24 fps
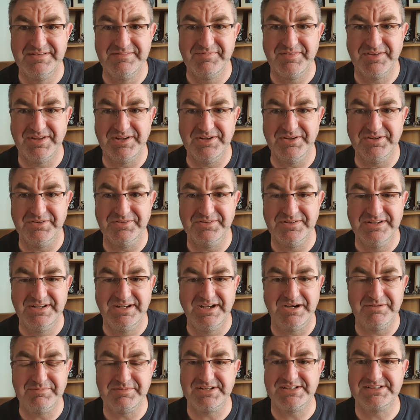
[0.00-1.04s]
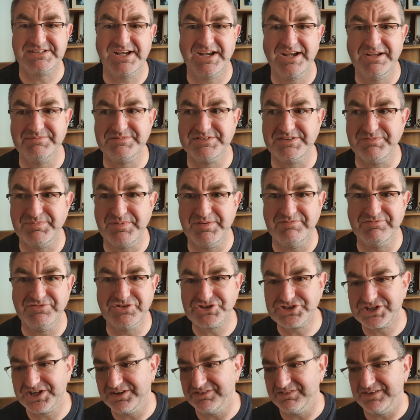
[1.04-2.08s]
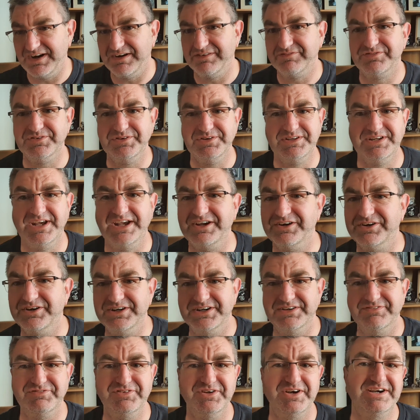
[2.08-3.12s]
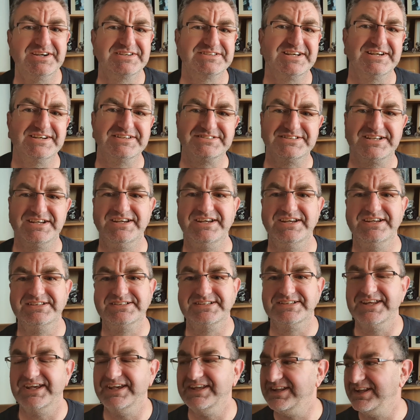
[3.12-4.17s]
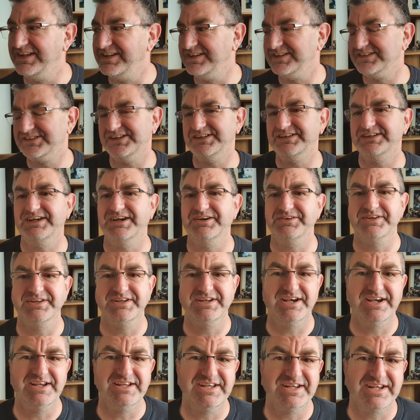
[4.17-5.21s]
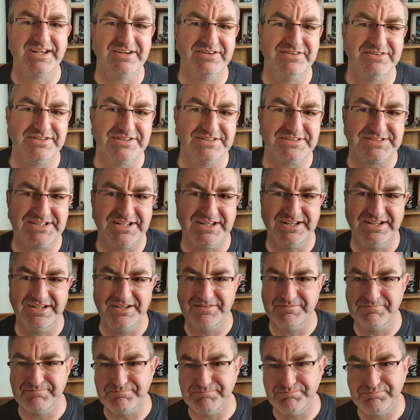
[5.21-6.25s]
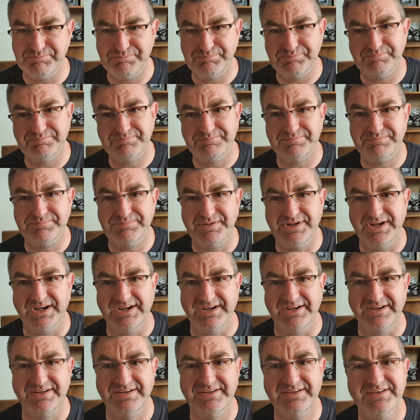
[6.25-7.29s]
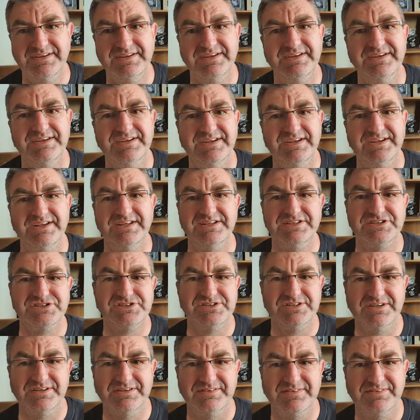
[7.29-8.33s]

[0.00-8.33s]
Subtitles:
How many times you've been rushing around for your day, oh, I've not had anxiety today, then you sit down at night, you get on your settee and bang, it hits you.